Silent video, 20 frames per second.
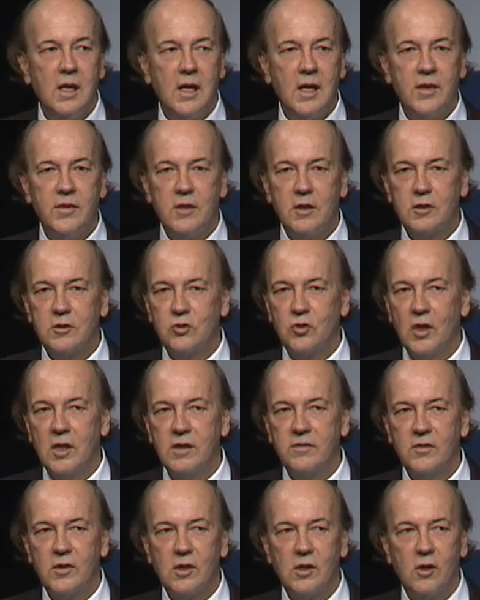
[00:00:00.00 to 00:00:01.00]
and they are
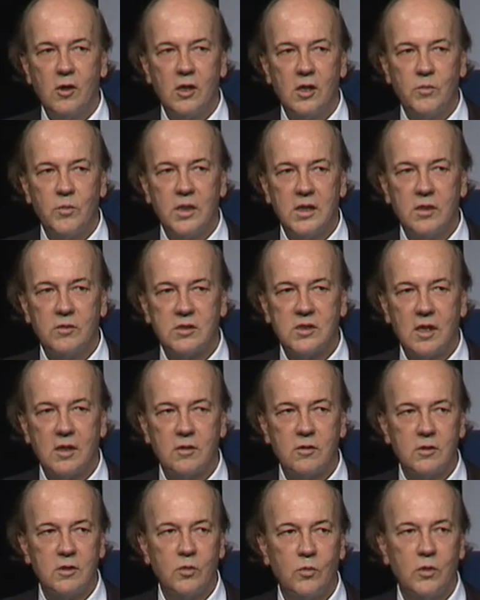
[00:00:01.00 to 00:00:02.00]
trying very hard, but it's not
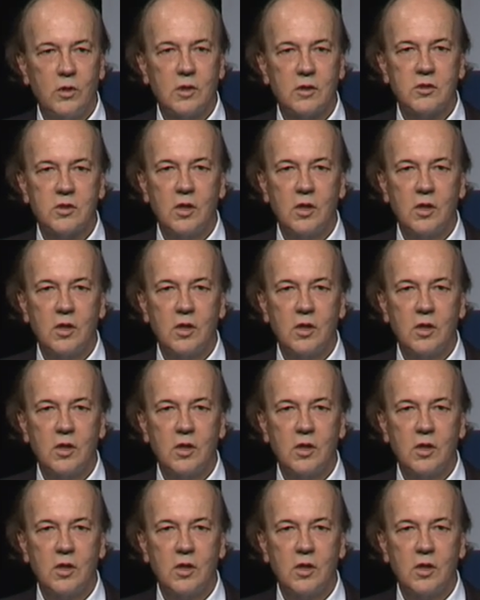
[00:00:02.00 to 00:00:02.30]
going to work.